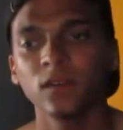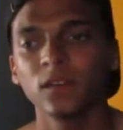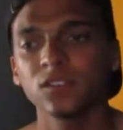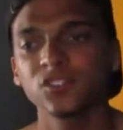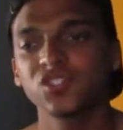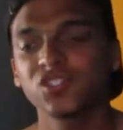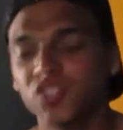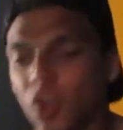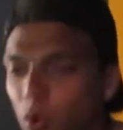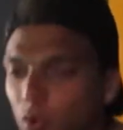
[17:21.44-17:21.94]

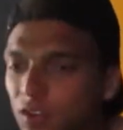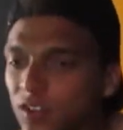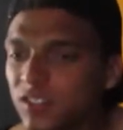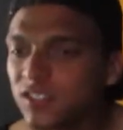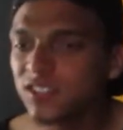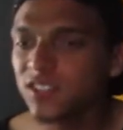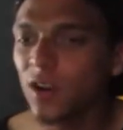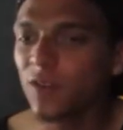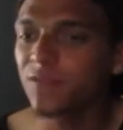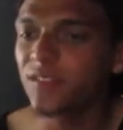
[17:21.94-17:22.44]
show
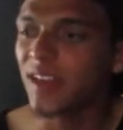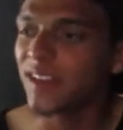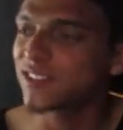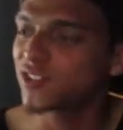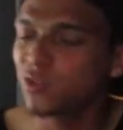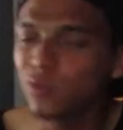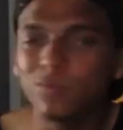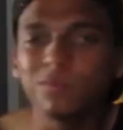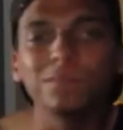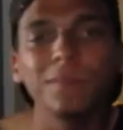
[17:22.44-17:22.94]
yourself
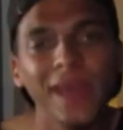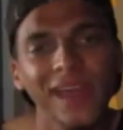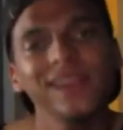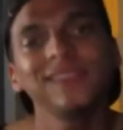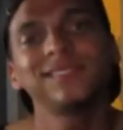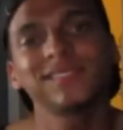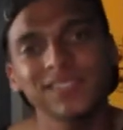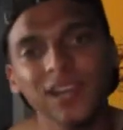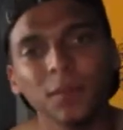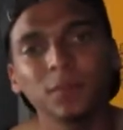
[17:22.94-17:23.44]
that you
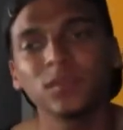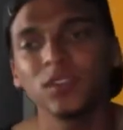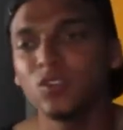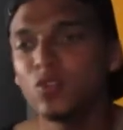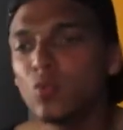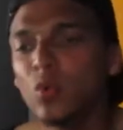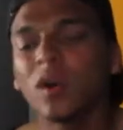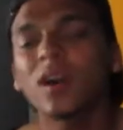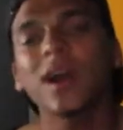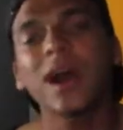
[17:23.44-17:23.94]
made something,
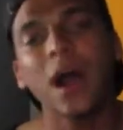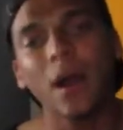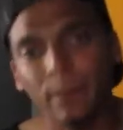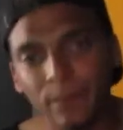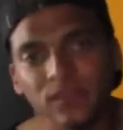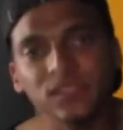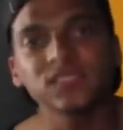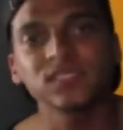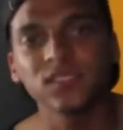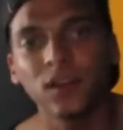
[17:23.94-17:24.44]
you
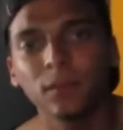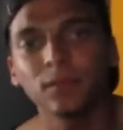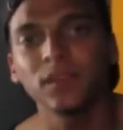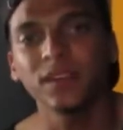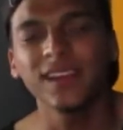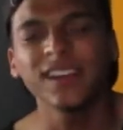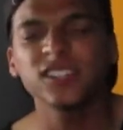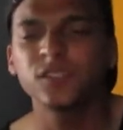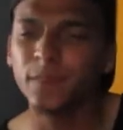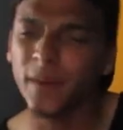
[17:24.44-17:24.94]
accomplished
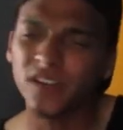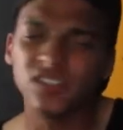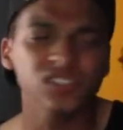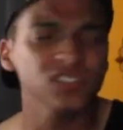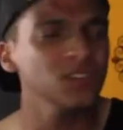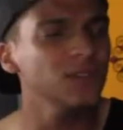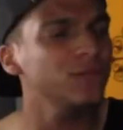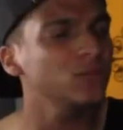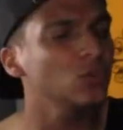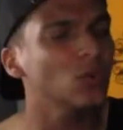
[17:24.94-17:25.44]
something.
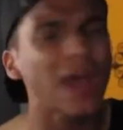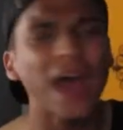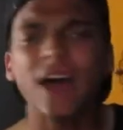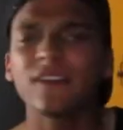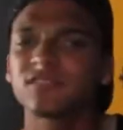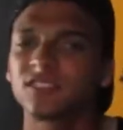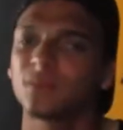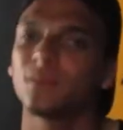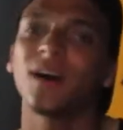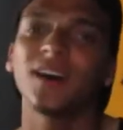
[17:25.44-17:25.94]
Especially if you
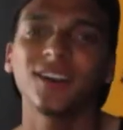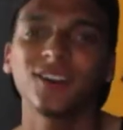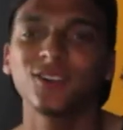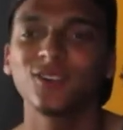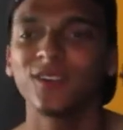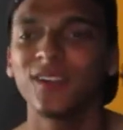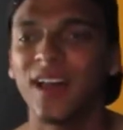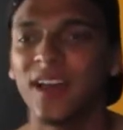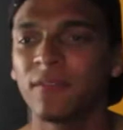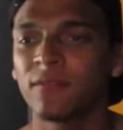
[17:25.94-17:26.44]
have somebody in
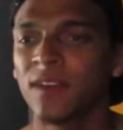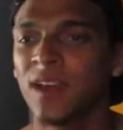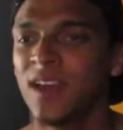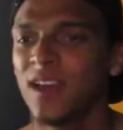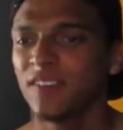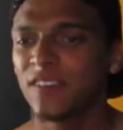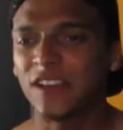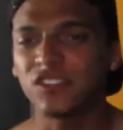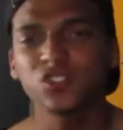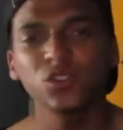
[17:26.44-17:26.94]
your
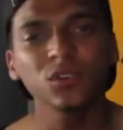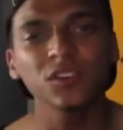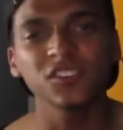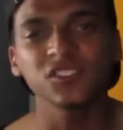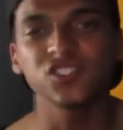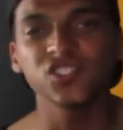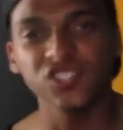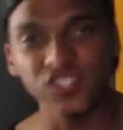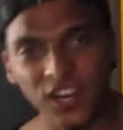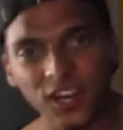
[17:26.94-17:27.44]
life that you
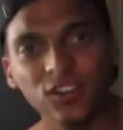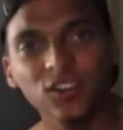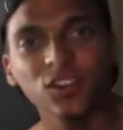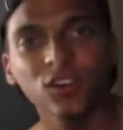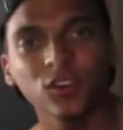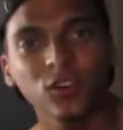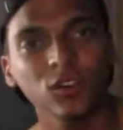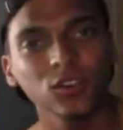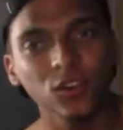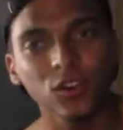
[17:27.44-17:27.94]
can share
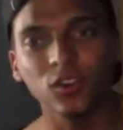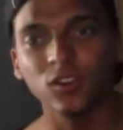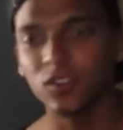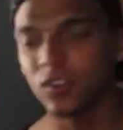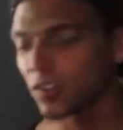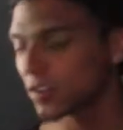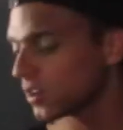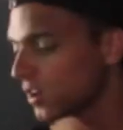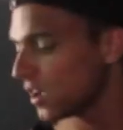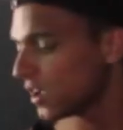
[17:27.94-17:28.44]

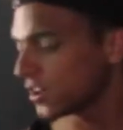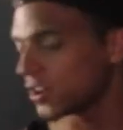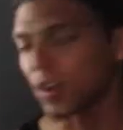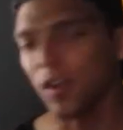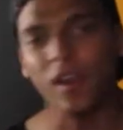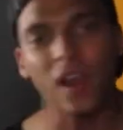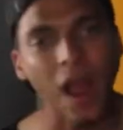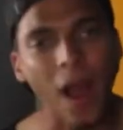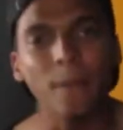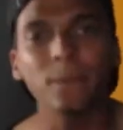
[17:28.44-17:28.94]
your
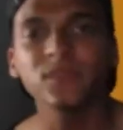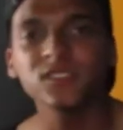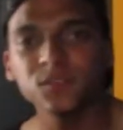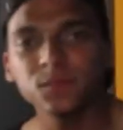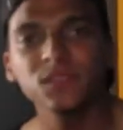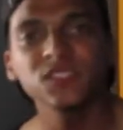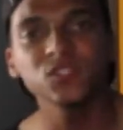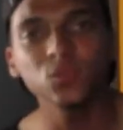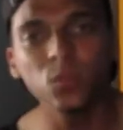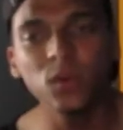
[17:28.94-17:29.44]

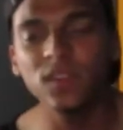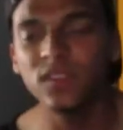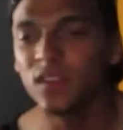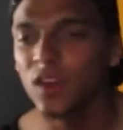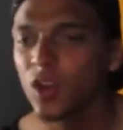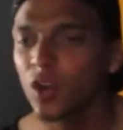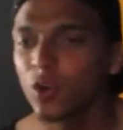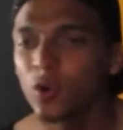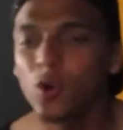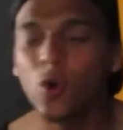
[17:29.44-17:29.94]
accomplishments with.
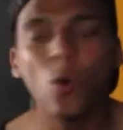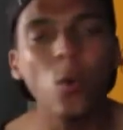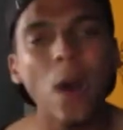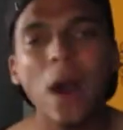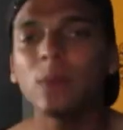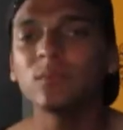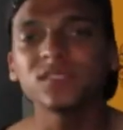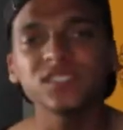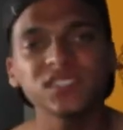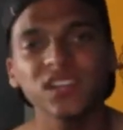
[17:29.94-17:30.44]
Go
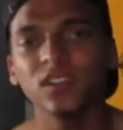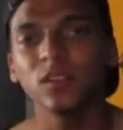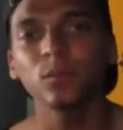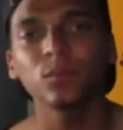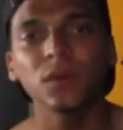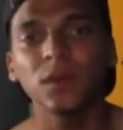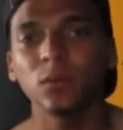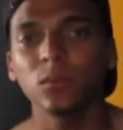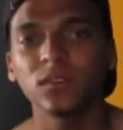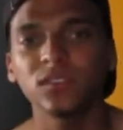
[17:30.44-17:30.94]
out and
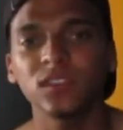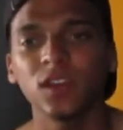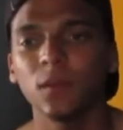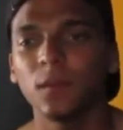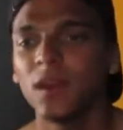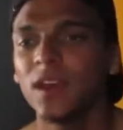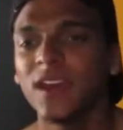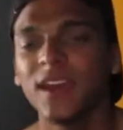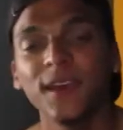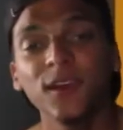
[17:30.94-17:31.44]
celebrate with them.
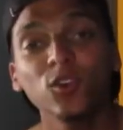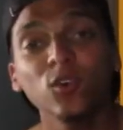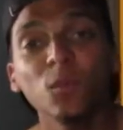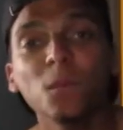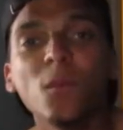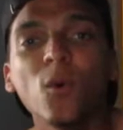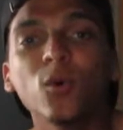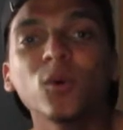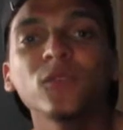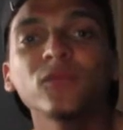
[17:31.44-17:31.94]
It'll
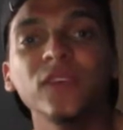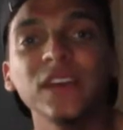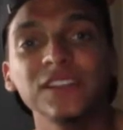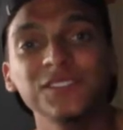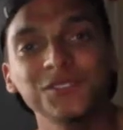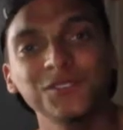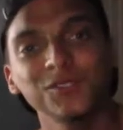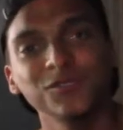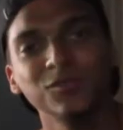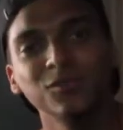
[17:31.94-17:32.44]

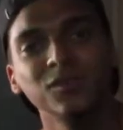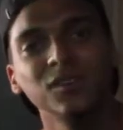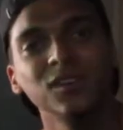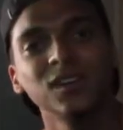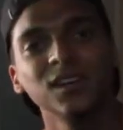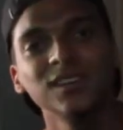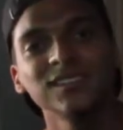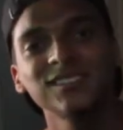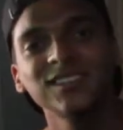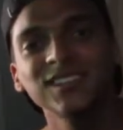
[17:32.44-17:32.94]
motivate you
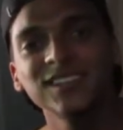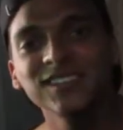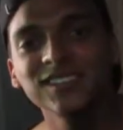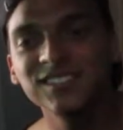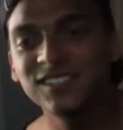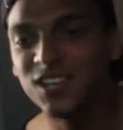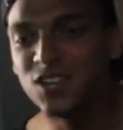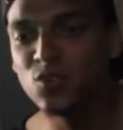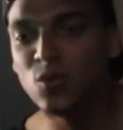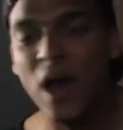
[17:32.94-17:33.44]
to
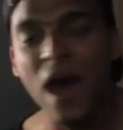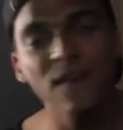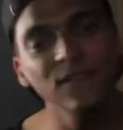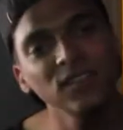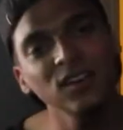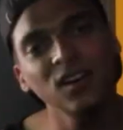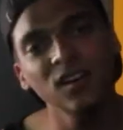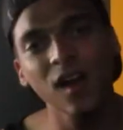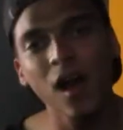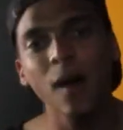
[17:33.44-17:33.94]
continue
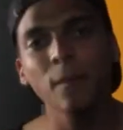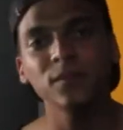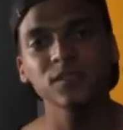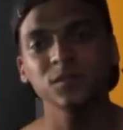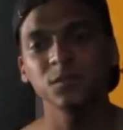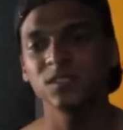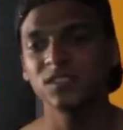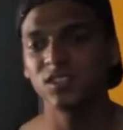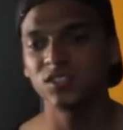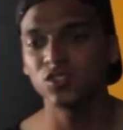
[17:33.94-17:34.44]
having
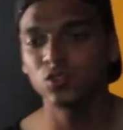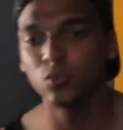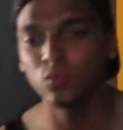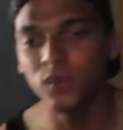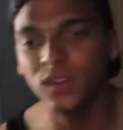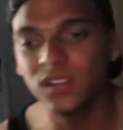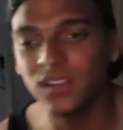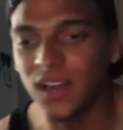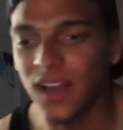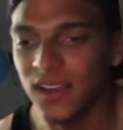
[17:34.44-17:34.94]
accomplishments because you
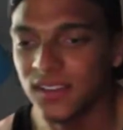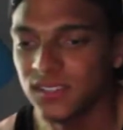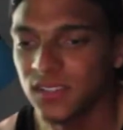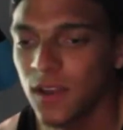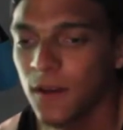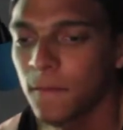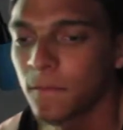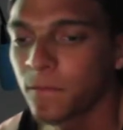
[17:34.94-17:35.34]
realize,